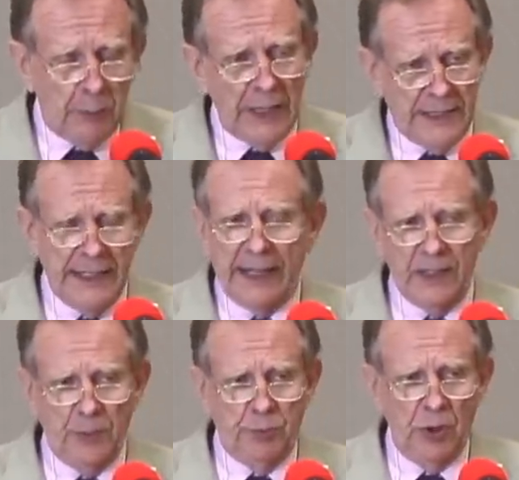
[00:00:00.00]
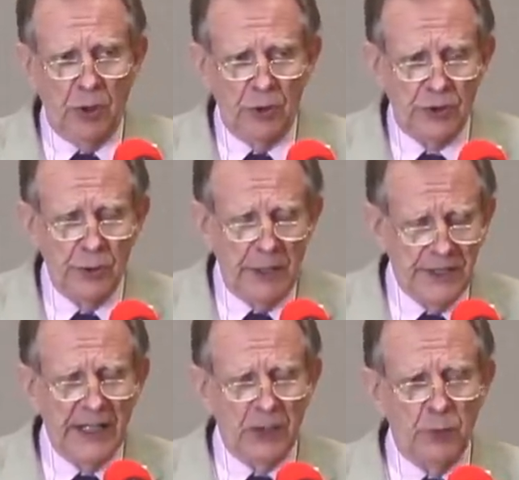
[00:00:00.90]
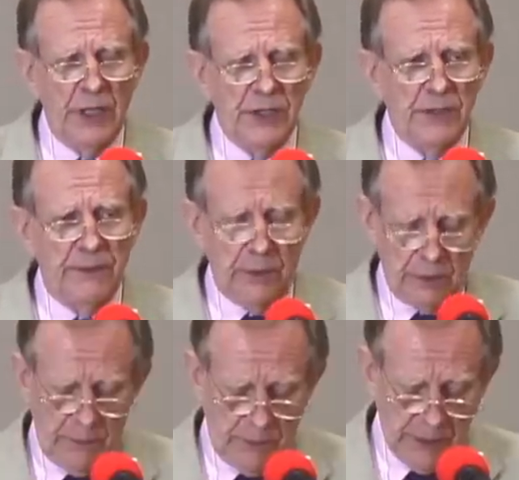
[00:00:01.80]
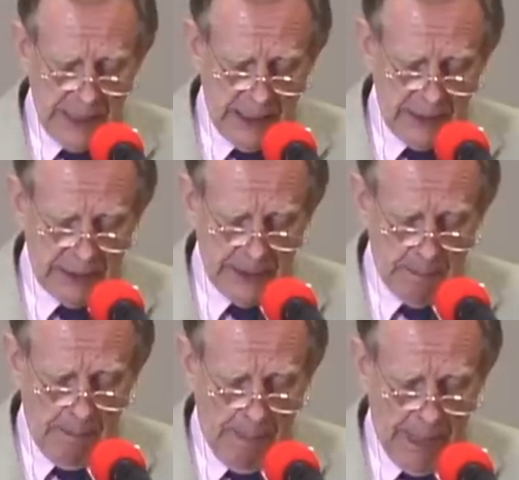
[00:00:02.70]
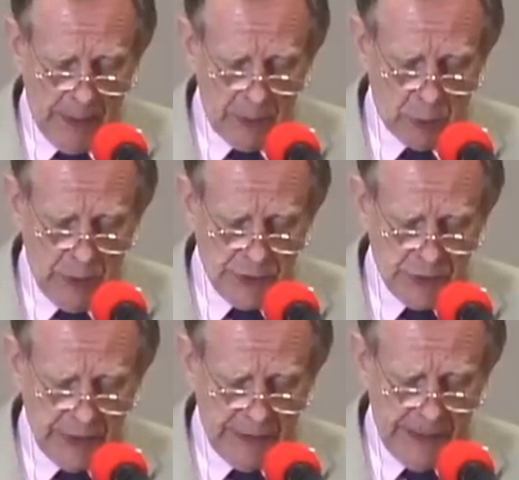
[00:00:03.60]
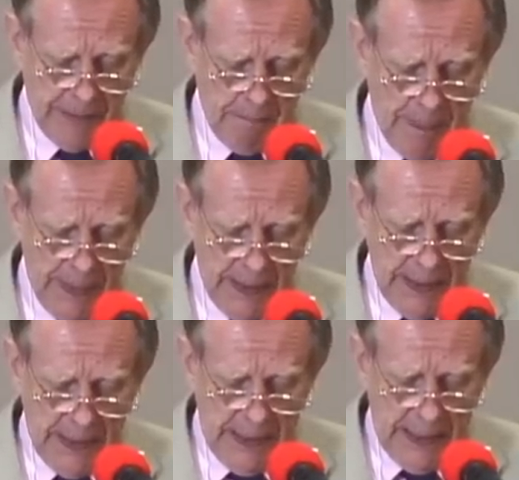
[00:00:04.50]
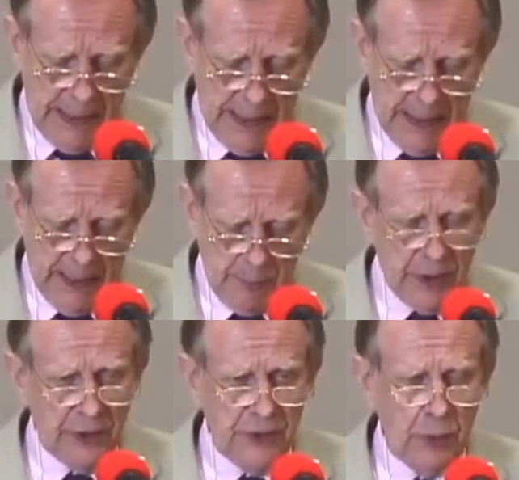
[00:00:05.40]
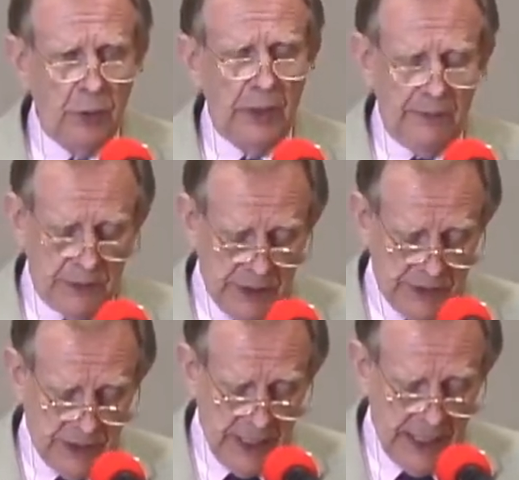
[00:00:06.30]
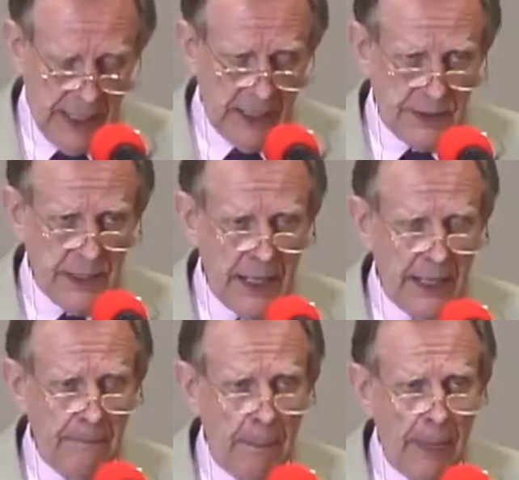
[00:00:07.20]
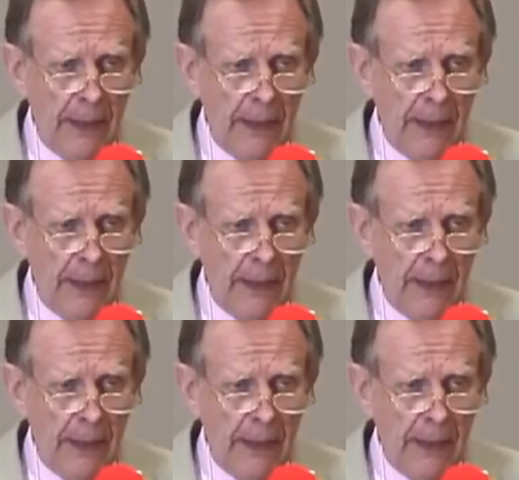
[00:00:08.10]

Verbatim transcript: My second approach, my second reason for, for doubting them or questioning them uh, builds on what I've just say, said